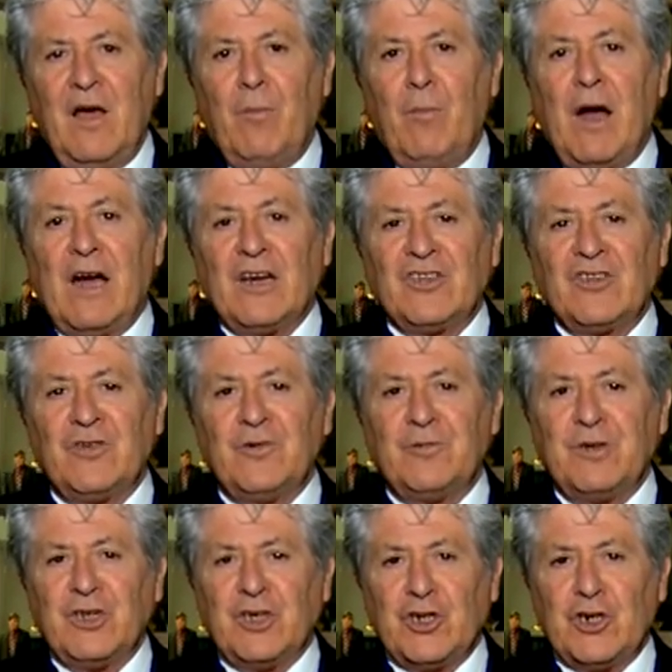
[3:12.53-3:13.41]
marks the
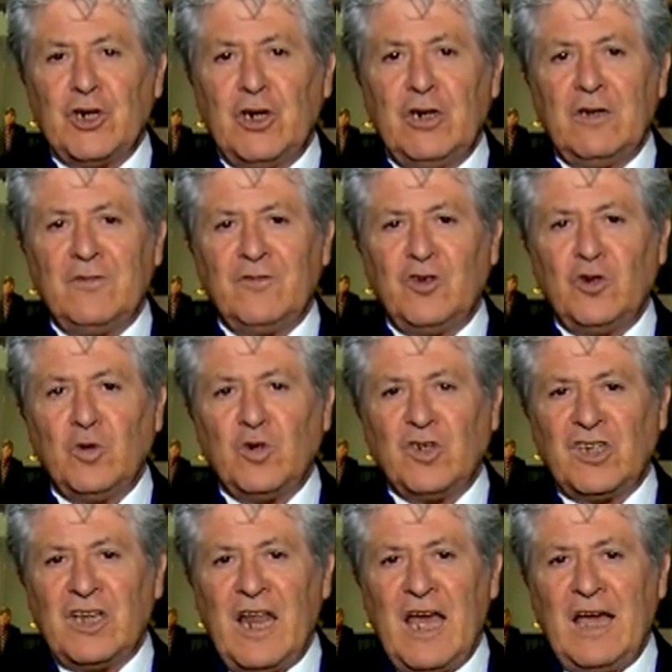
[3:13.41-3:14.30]
return of
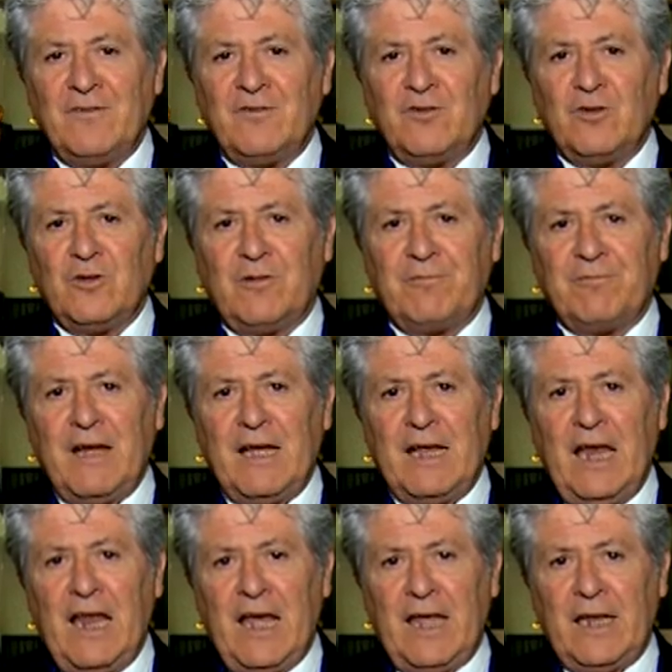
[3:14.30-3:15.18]
Jewish life to the
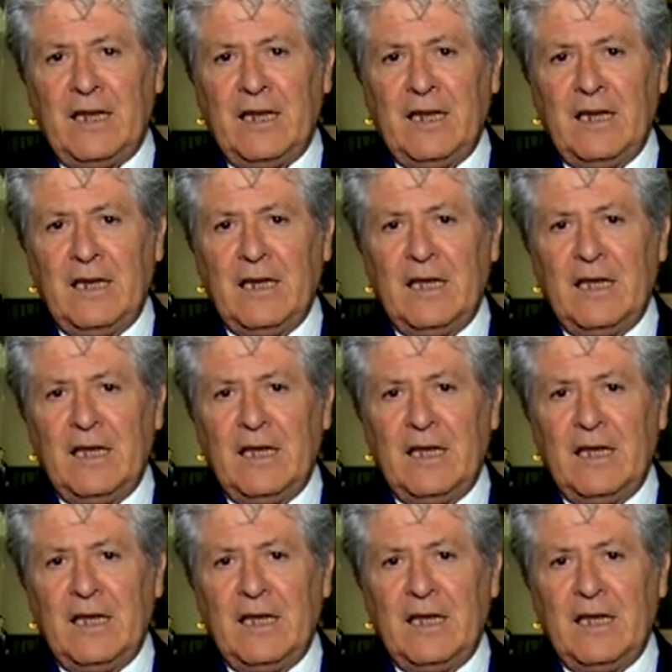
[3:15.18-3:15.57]
Rhineland